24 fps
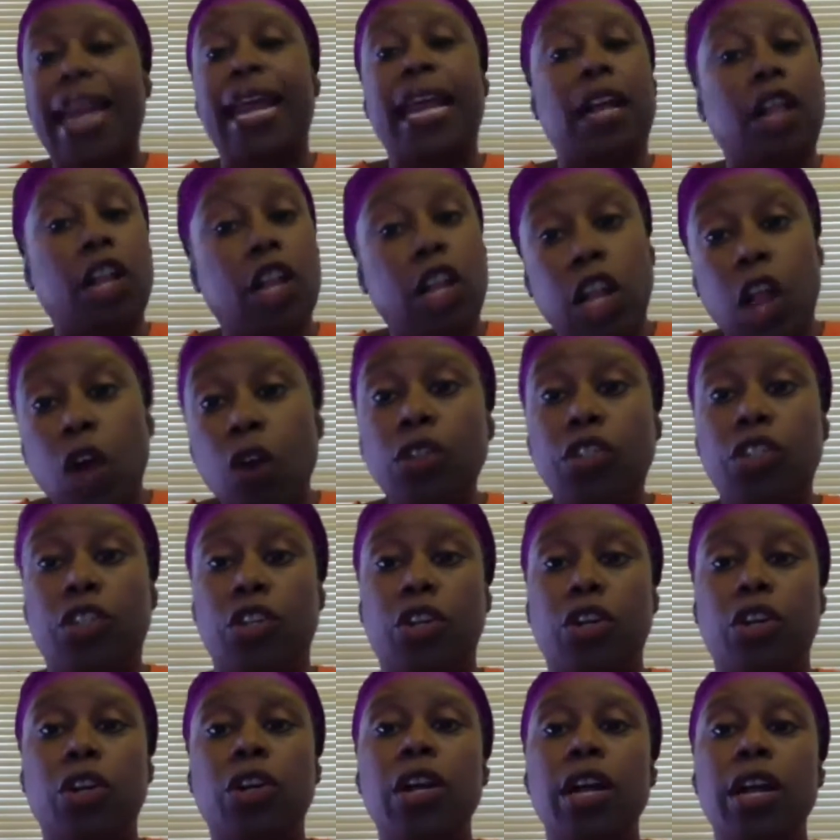getting
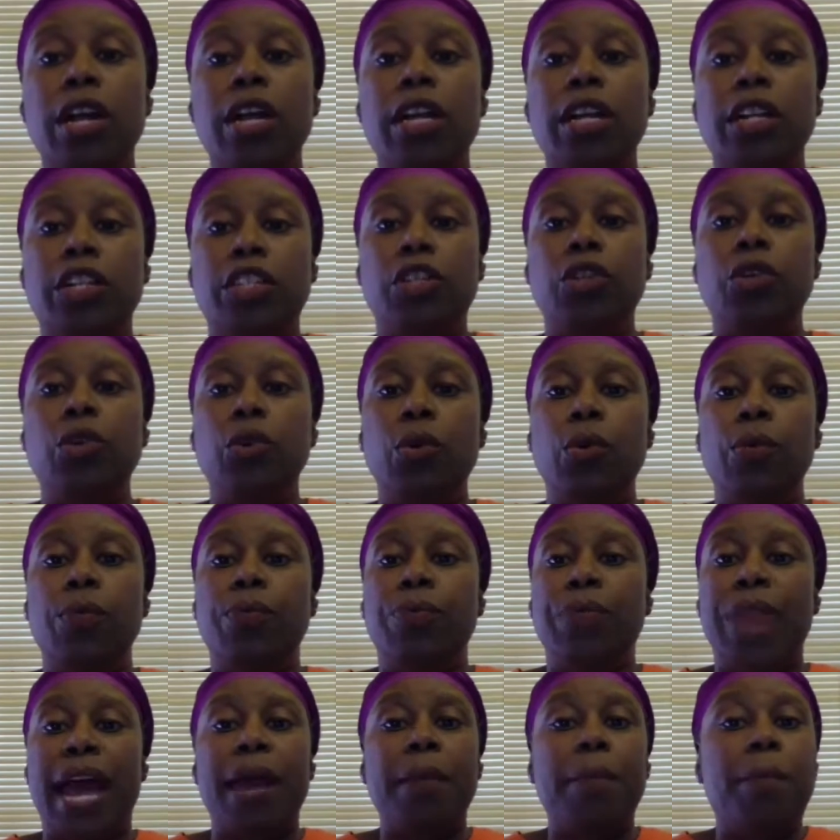closer
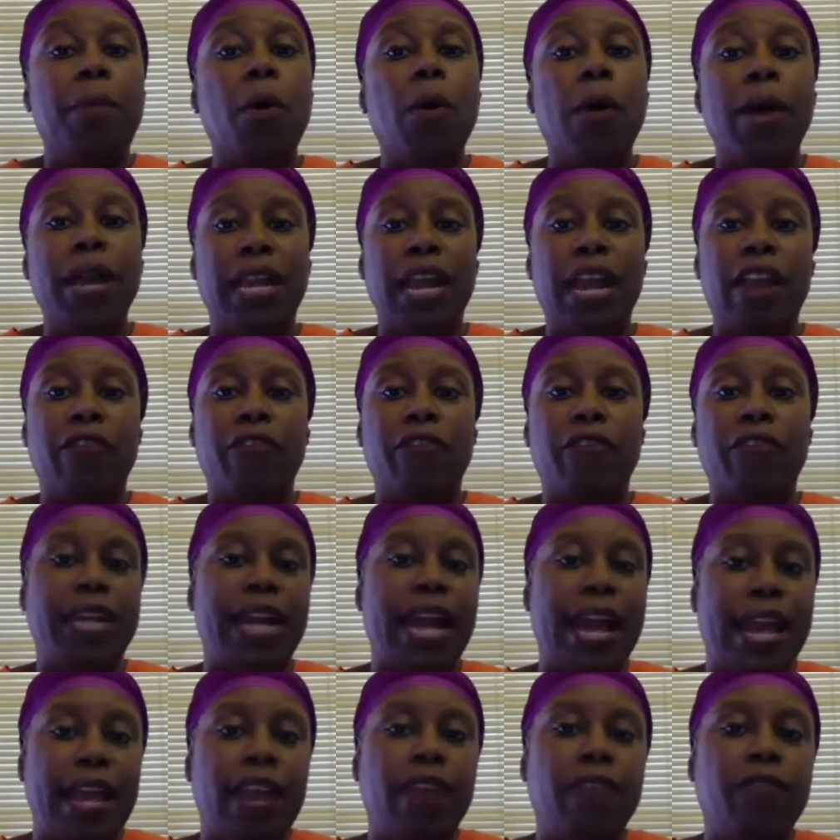to that point
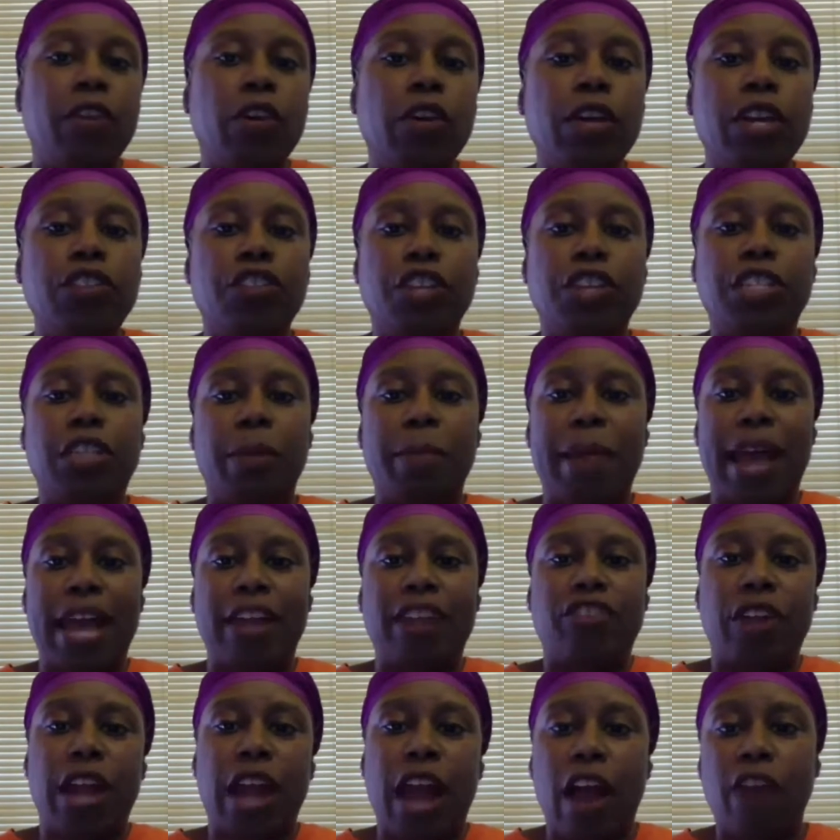every day. If you can just
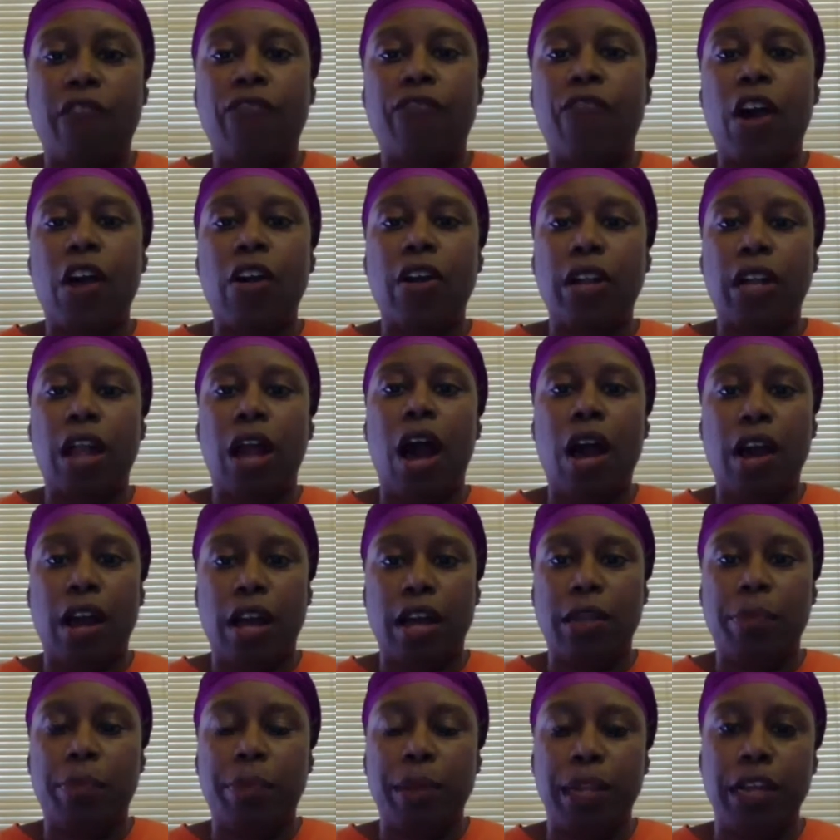imagine how far
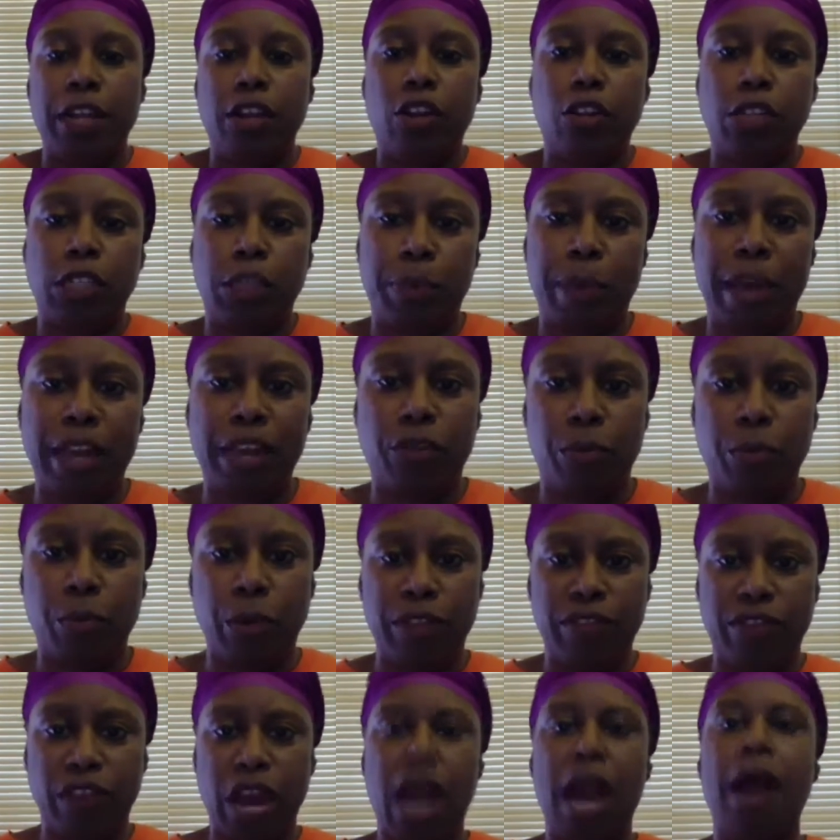along on the political
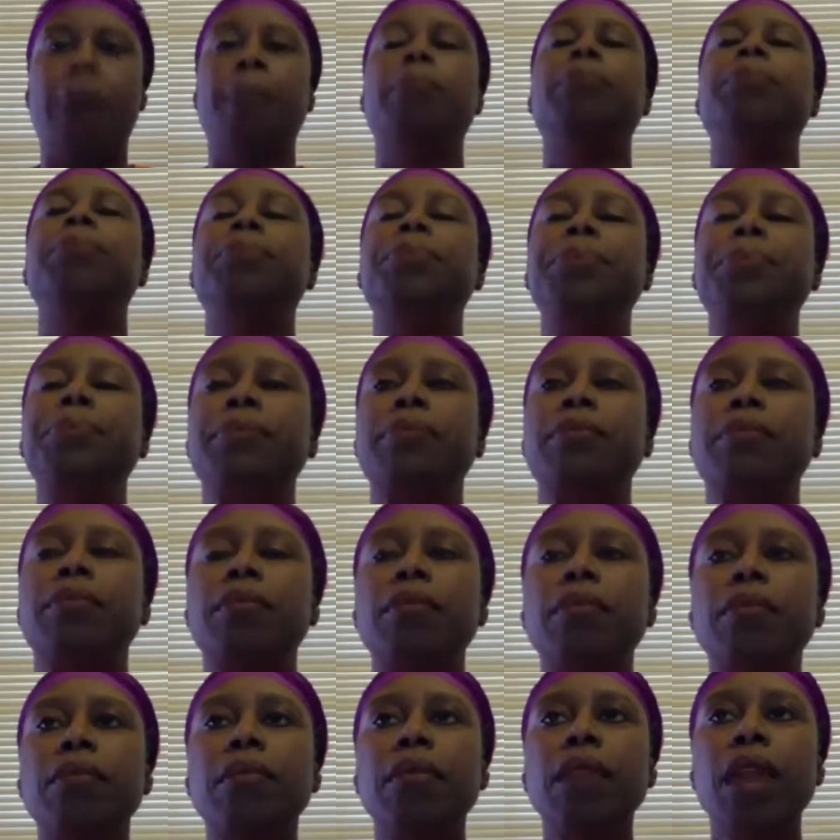spectrum we've come,
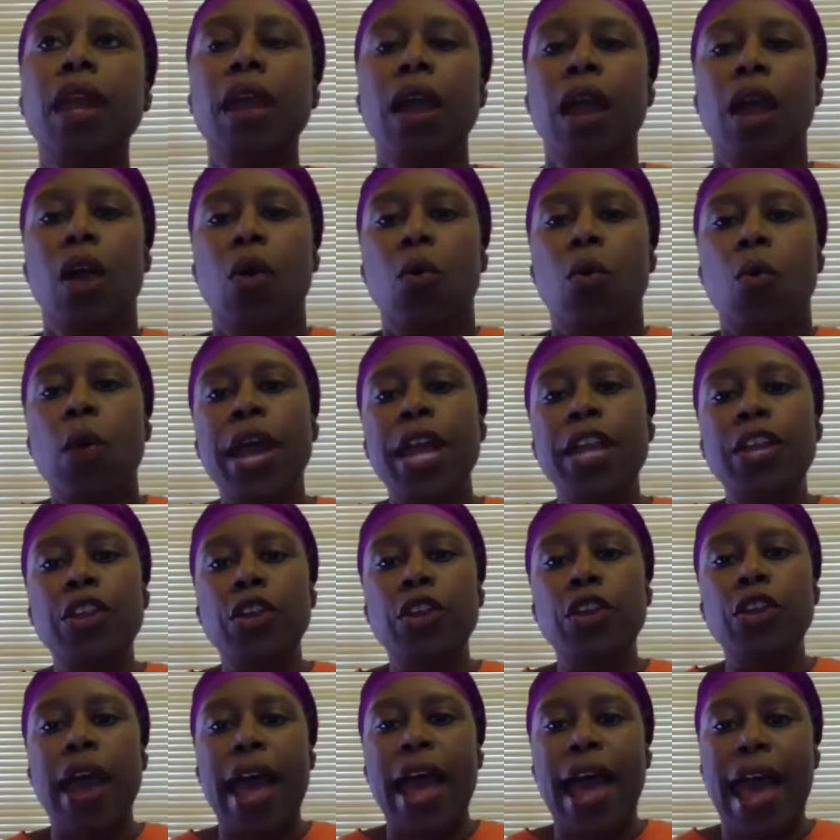
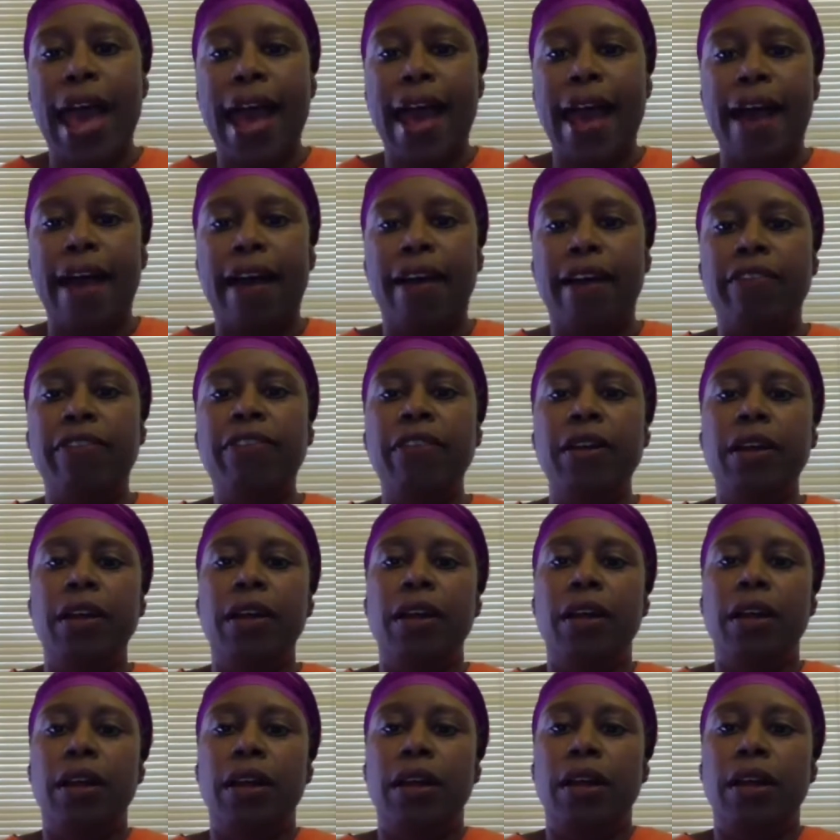when you have